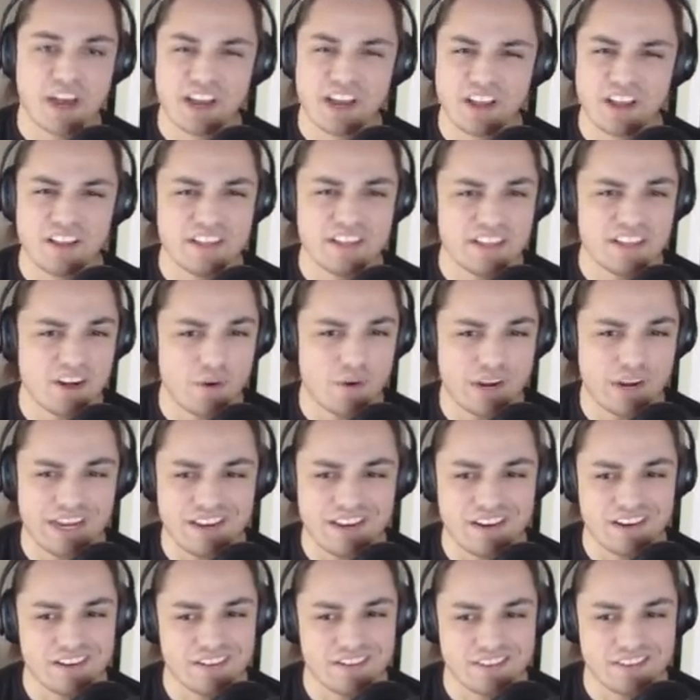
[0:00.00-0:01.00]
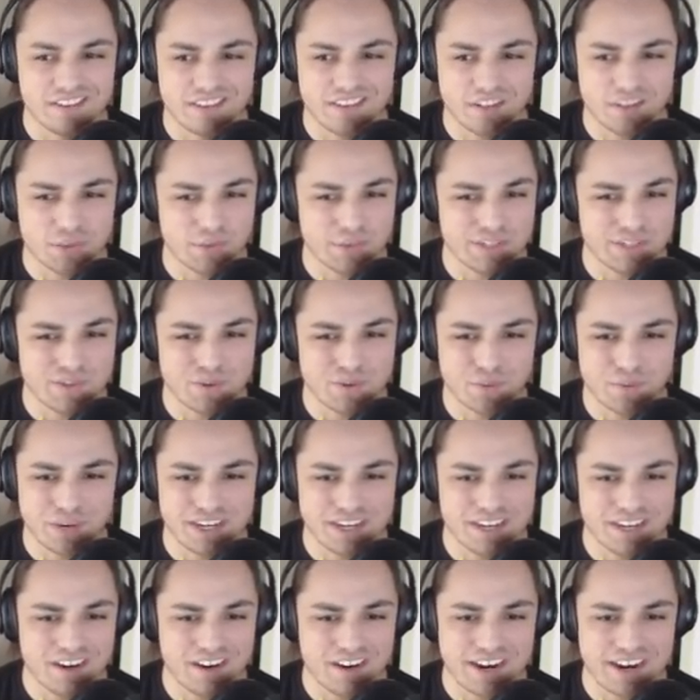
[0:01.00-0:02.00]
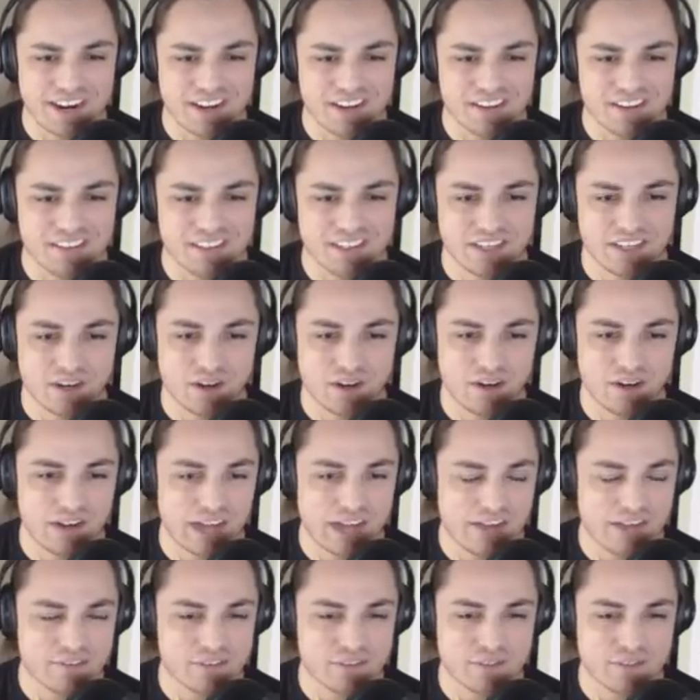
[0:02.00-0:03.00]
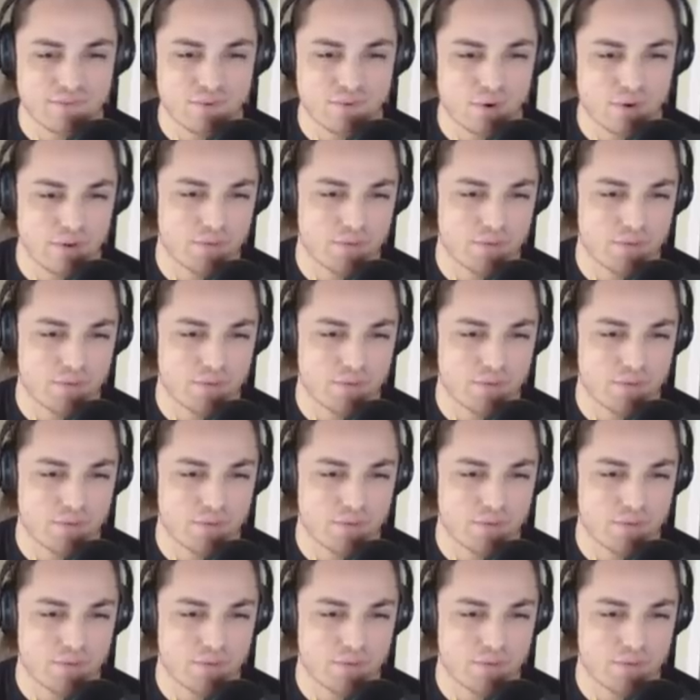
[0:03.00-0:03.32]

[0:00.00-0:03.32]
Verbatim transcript: You know what? A 3-2-1 ERA. You know, obviously four and